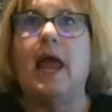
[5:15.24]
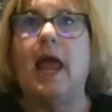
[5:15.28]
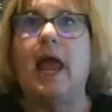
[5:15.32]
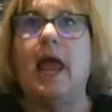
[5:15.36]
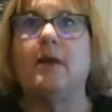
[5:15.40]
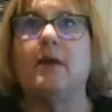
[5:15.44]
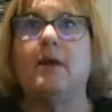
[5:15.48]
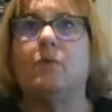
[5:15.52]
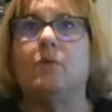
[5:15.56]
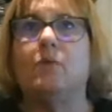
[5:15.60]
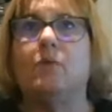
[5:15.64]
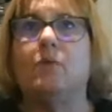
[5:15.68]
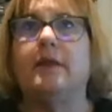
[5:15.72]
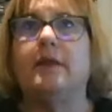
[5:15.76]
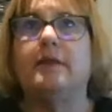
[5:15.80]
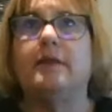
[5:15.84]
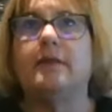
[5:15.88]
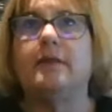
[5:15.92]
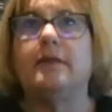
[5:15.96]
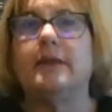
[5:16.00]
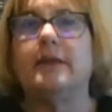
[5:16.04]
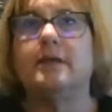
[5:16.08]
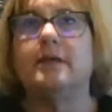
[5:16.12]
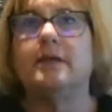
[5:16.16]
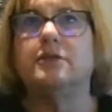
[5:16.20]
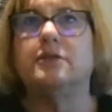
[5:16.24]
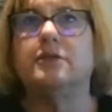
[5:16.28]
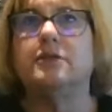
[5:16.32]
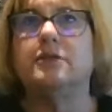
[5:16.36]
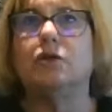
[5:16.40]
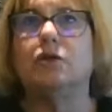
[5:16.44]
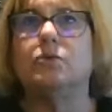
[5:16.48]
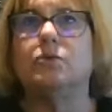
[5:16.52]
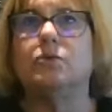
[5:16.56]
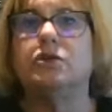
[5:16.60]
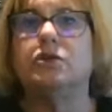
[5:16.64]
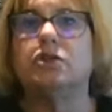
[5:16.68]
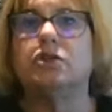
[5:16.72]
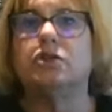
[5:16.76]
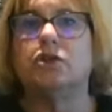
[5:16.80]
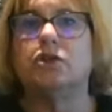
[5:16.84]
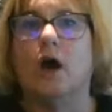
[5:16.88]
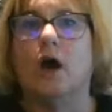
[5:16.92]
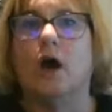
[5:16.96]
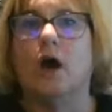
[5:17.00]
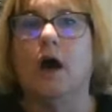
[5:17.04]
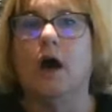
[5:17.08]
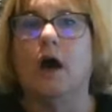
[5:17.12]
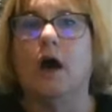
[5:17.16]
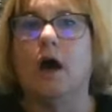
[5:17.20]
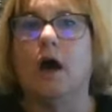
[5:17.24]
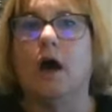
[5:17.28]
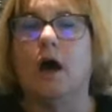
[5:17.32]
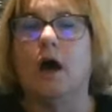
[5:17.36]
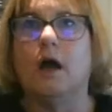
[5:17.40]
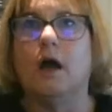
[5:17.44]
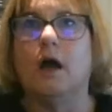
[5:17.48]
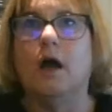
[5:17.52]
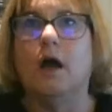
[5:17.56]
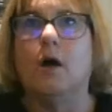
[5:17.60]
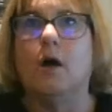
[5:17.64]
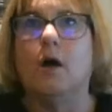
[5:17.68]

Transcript: And one of the things that you saw